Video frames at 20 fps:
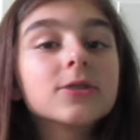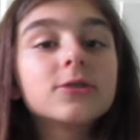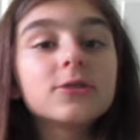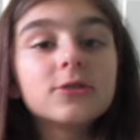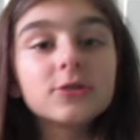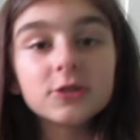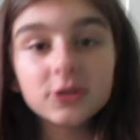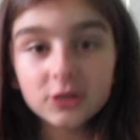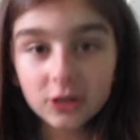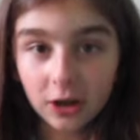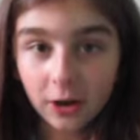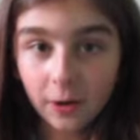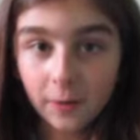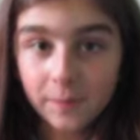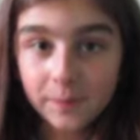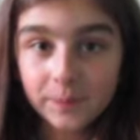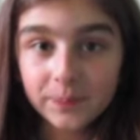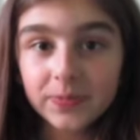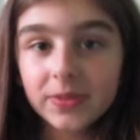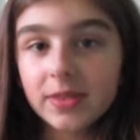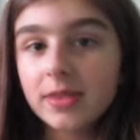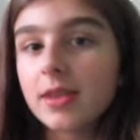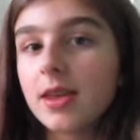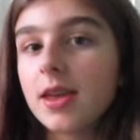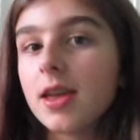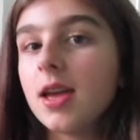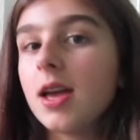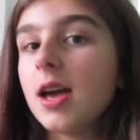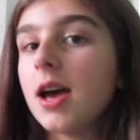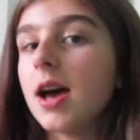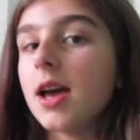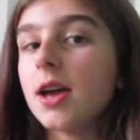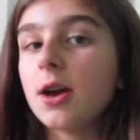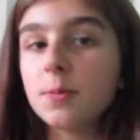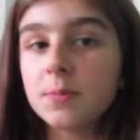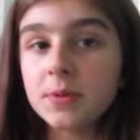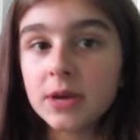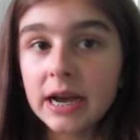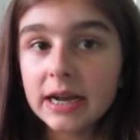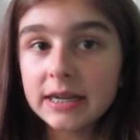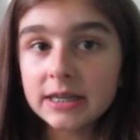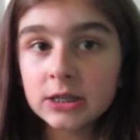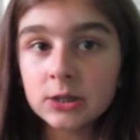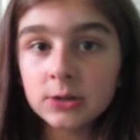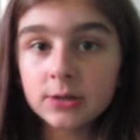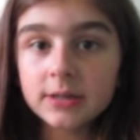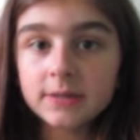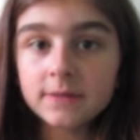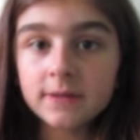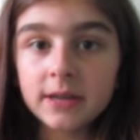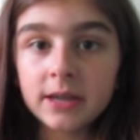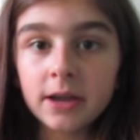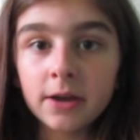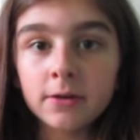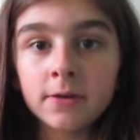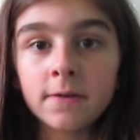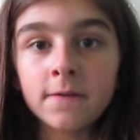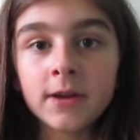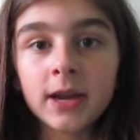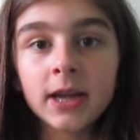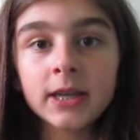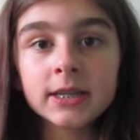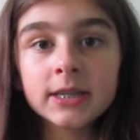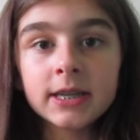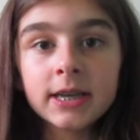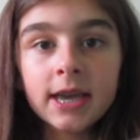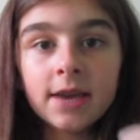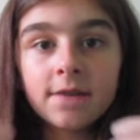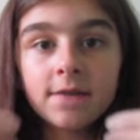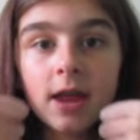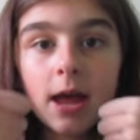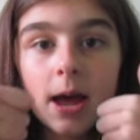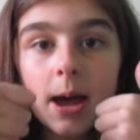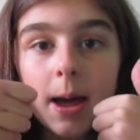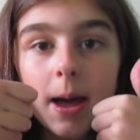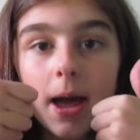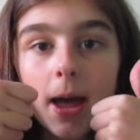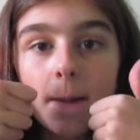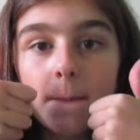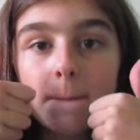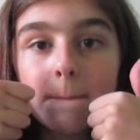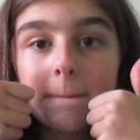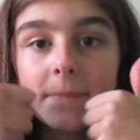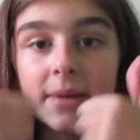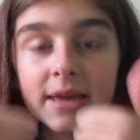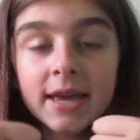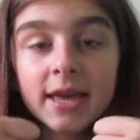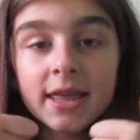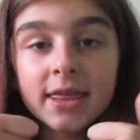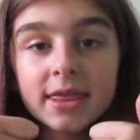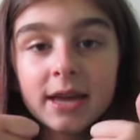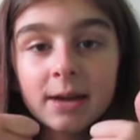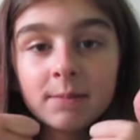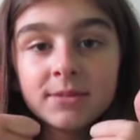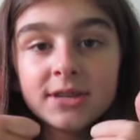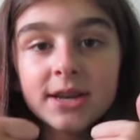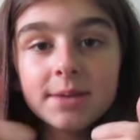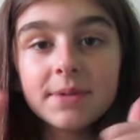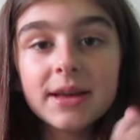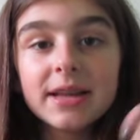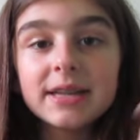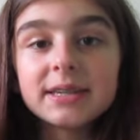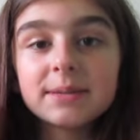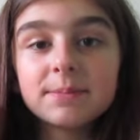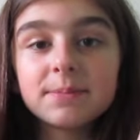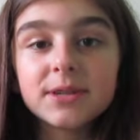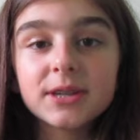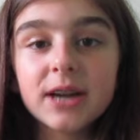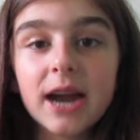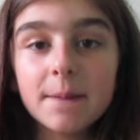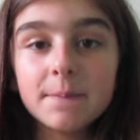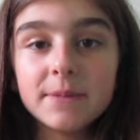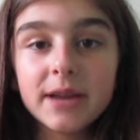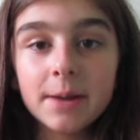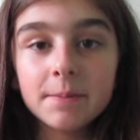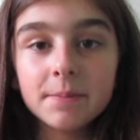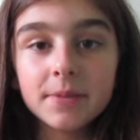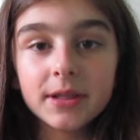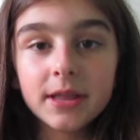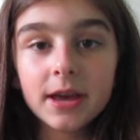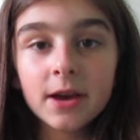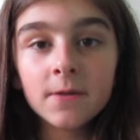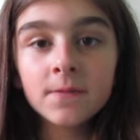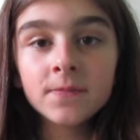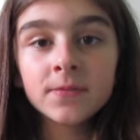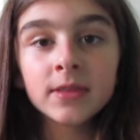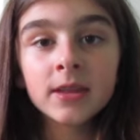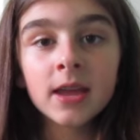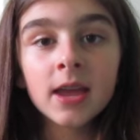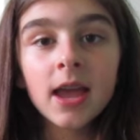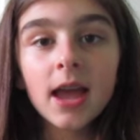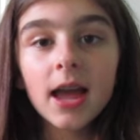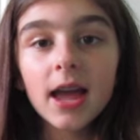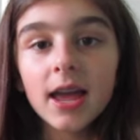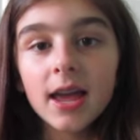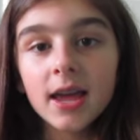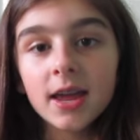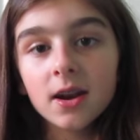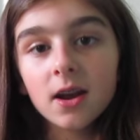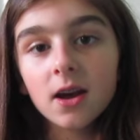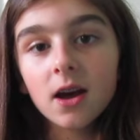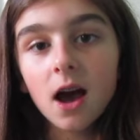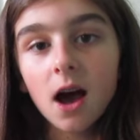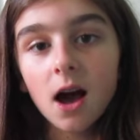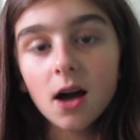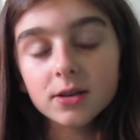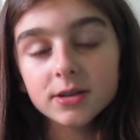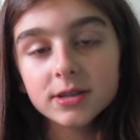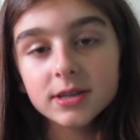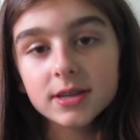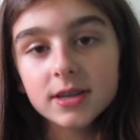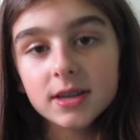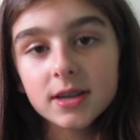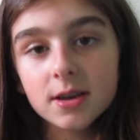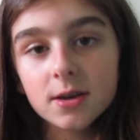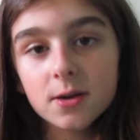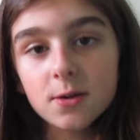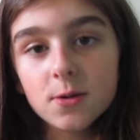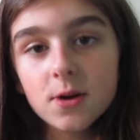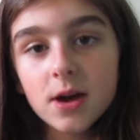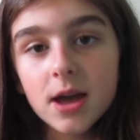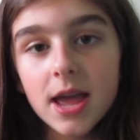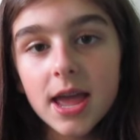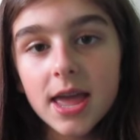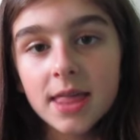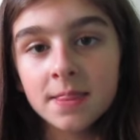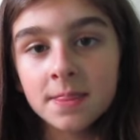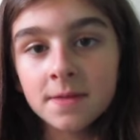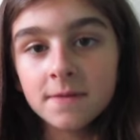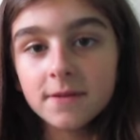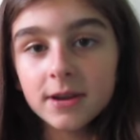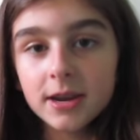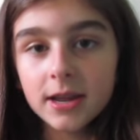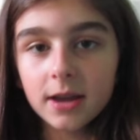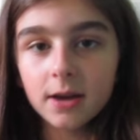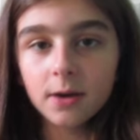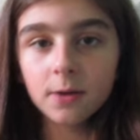So I hope you guys enjoy this video. Don't forget to give it a big thumbs up and subscribe down below, and I'll see you in the video.